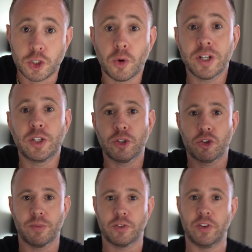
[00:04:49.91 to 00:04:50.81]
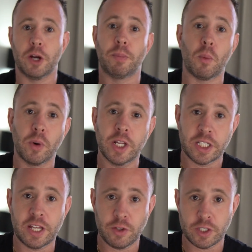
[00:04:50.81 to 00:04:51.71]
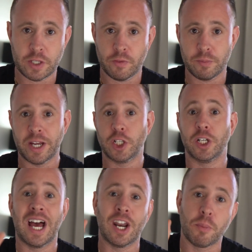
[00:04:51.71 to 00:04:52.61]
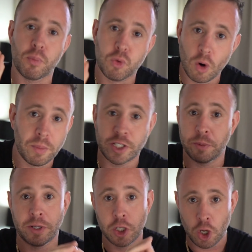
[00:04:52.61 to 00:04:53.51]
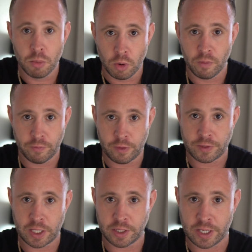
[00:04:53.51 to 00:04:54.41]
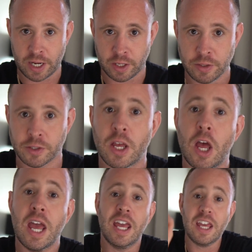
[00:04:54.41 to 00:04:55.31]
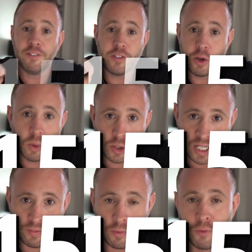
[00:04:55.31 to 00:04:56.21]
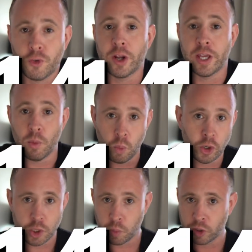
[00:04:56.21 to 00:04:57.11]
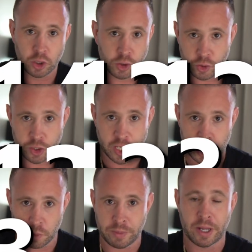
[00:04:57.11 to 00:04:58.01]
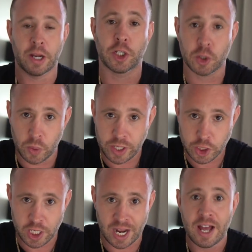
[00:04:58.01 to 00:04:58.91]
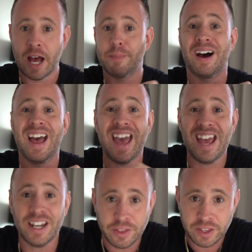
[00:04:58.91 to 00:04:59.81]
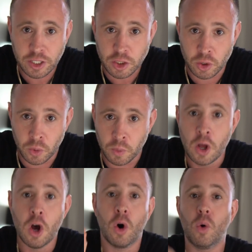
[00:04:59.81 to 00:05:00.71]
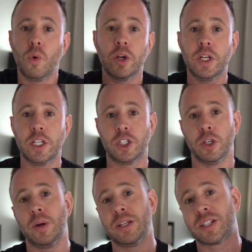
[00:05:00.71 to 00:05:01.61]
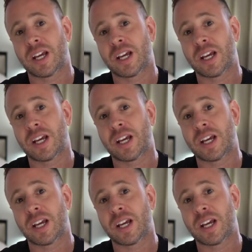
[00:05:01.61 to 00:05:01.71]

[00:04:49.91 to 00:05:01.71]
sorry to interrupt this video, but I wanted to give you this information and I promise it'll be no more than 15 seconds. If you want to have a free one-to-one consultation with me, a quick chat about anything at all you need to do is